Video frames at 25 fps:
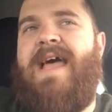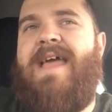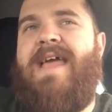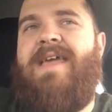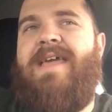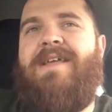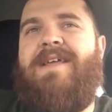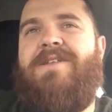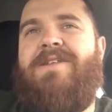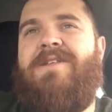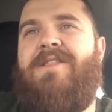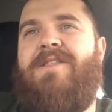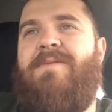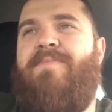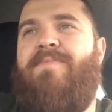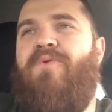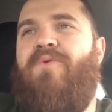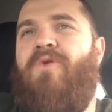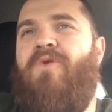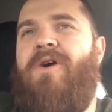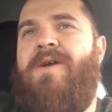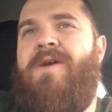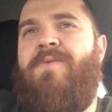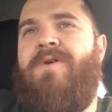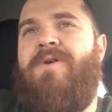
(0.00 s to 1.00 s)
slag it to
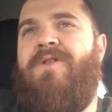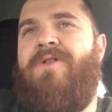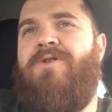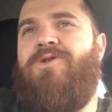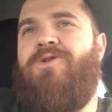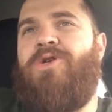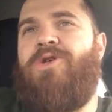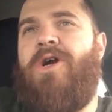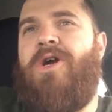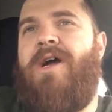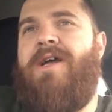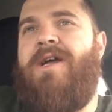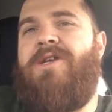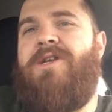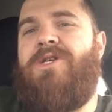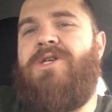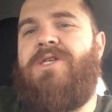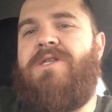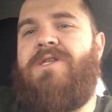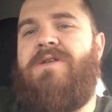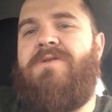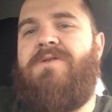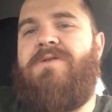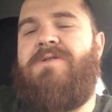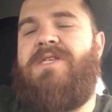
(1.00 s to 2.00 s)
the point where they're trying
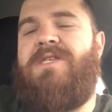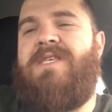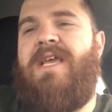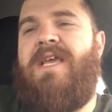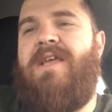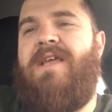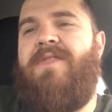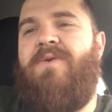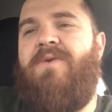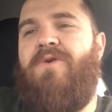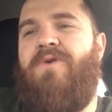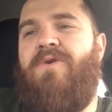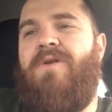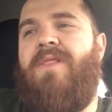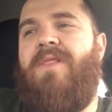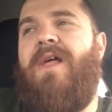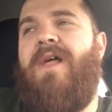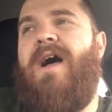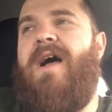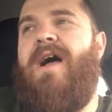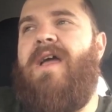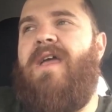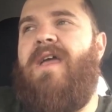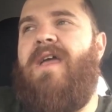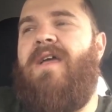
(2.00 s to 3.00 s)
just to say that
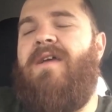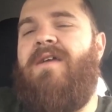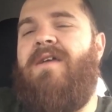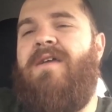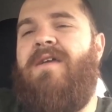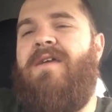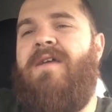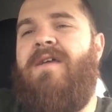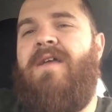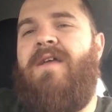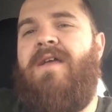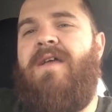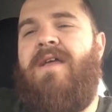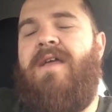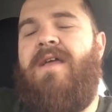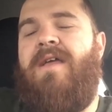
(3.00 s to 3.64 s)
we're lying.